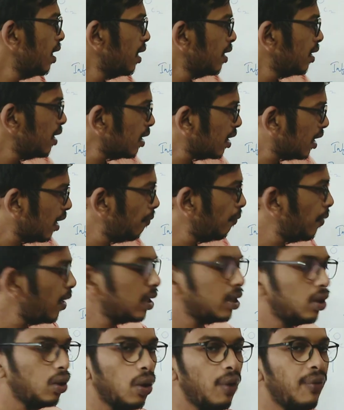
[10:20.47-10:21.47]
just compare
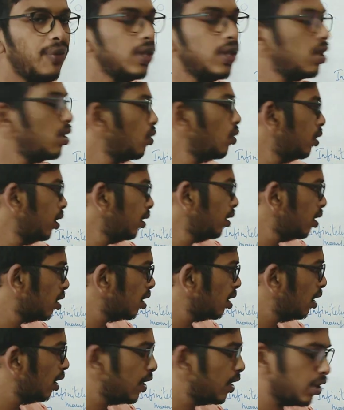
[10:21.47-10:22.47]
the coefficients using this
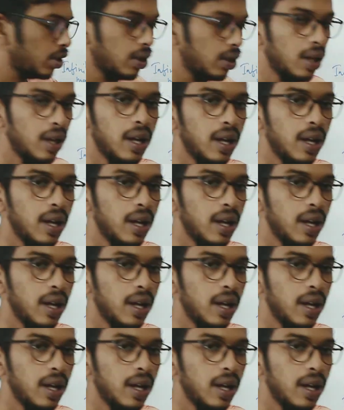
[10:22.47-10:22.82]
relation.